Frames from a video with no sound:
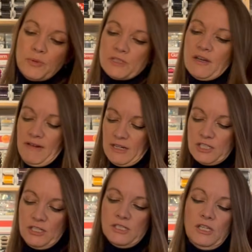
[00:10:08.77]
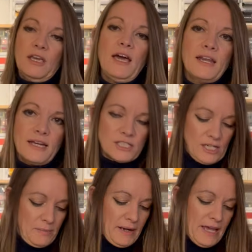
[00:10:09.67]
directions, you can
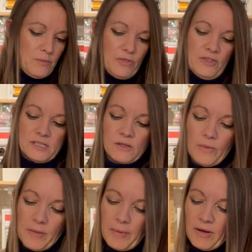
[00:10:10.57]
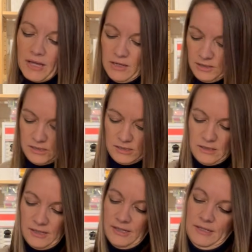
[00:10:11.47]
actually play with this on the bias.
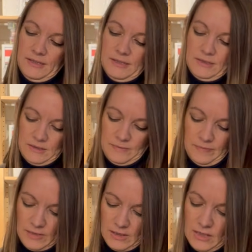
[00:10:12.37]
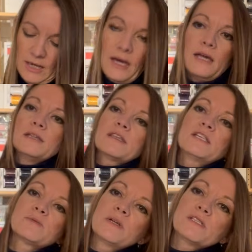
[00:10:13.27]
And
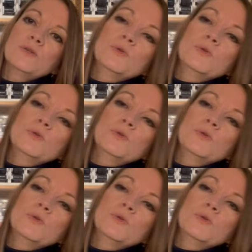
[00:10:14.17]
this one is all